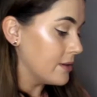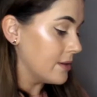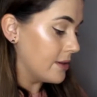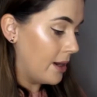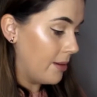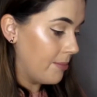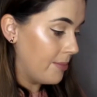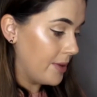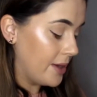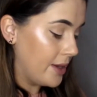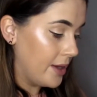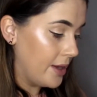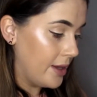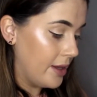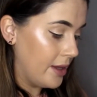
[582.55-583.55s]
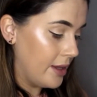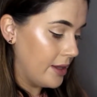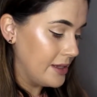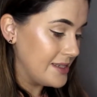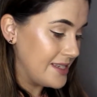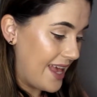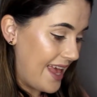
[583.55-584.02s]
Number
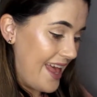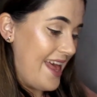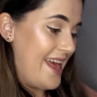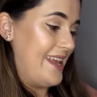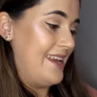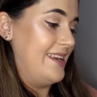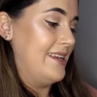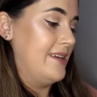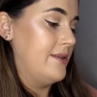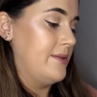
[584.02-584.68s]
10.